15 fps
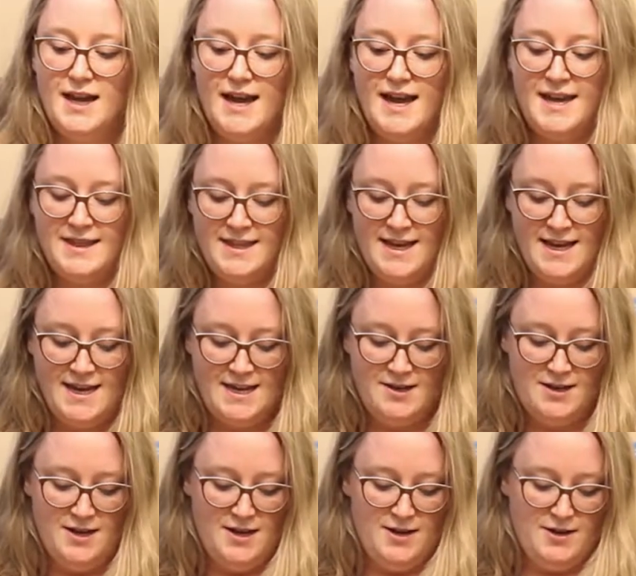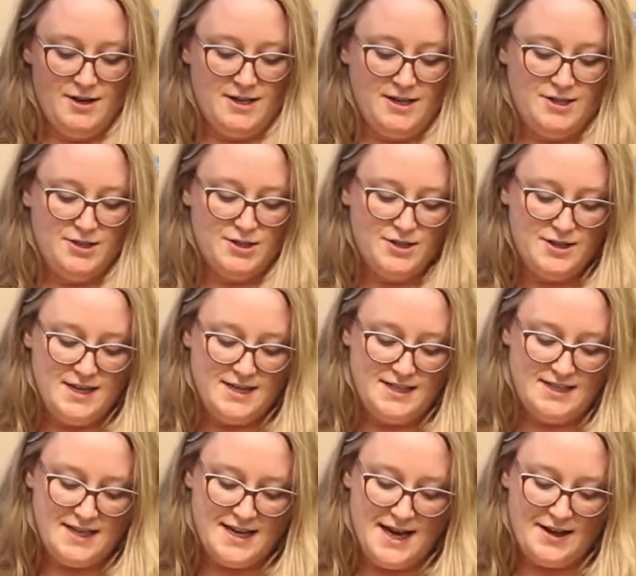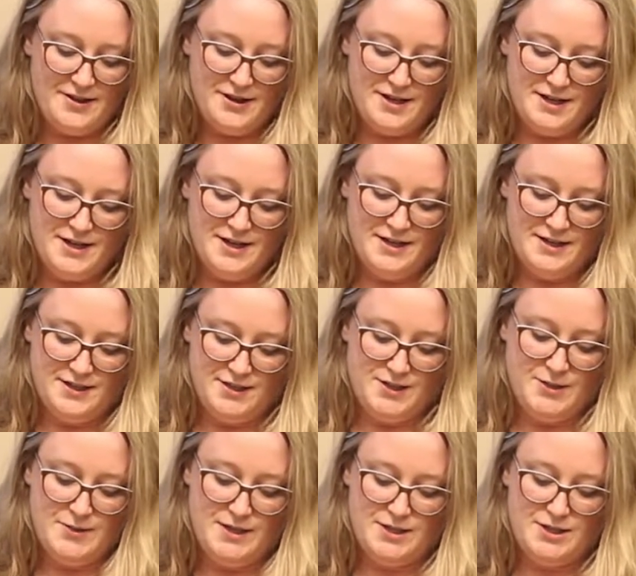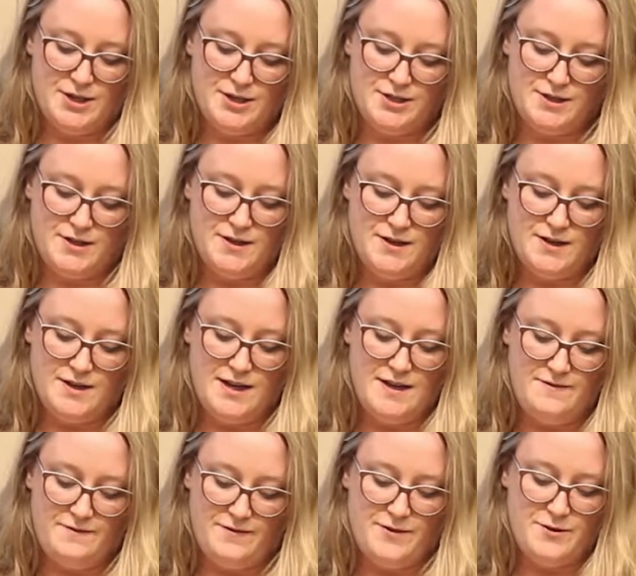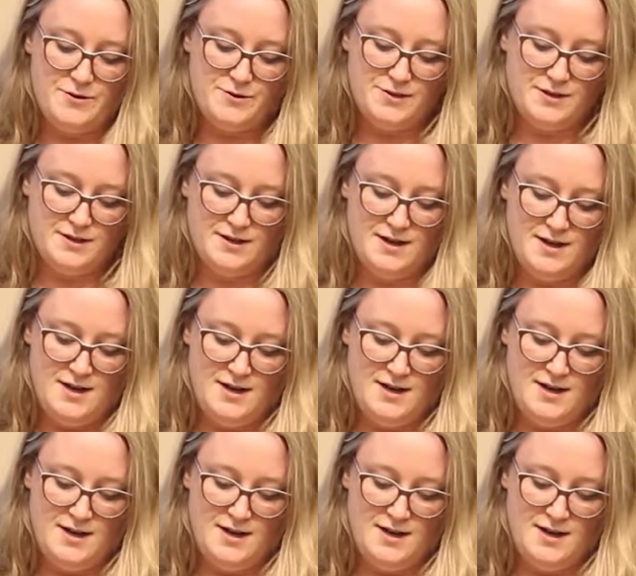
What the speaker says: And then I'm gonna stir this together so it starts to infuse